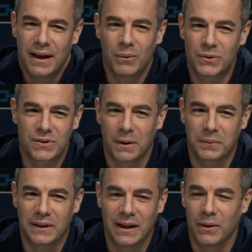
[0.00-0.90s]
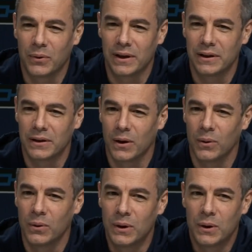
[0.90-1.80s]
was something that we, you know,
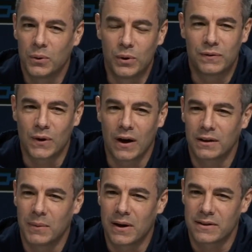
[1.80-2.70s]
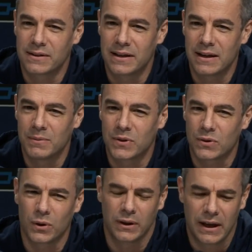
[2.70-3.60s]
we've talked about as a team and
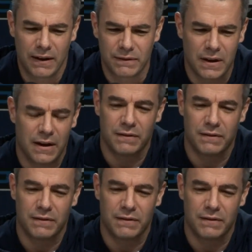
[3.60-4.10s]
certainly have